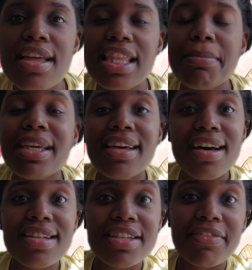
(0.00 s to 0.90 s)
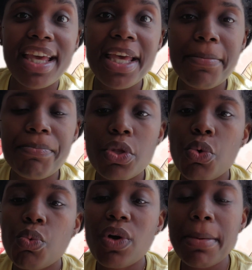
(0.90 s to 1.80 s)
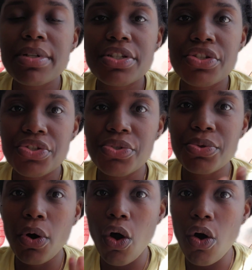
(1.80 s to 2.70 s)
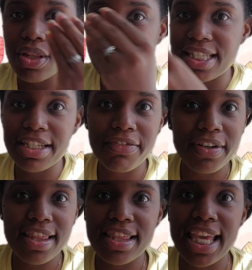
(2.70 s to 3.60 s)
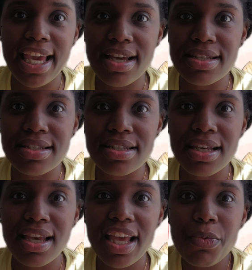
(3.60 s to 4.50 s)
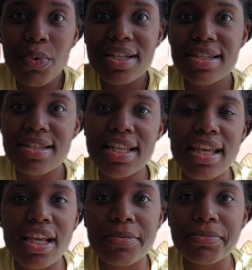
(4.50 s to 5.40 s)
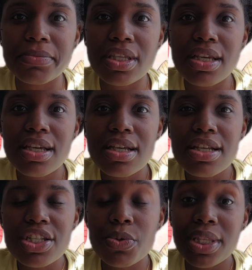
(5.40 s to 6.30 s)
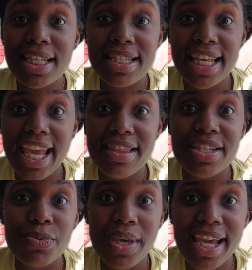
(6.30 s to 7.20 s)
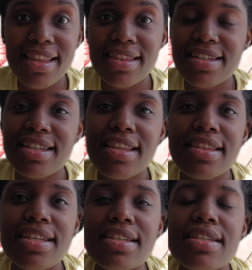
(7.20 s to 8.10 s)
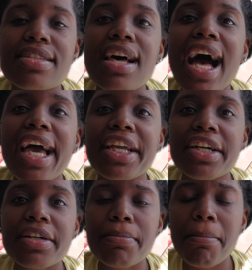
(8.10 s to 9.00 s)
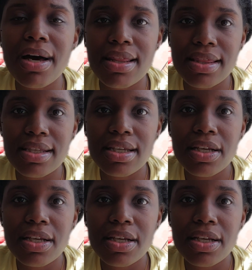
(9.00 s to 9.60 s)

that because of him, we're able to do all these different things in one sitting. So in this day, in this week, in this, in this entire month,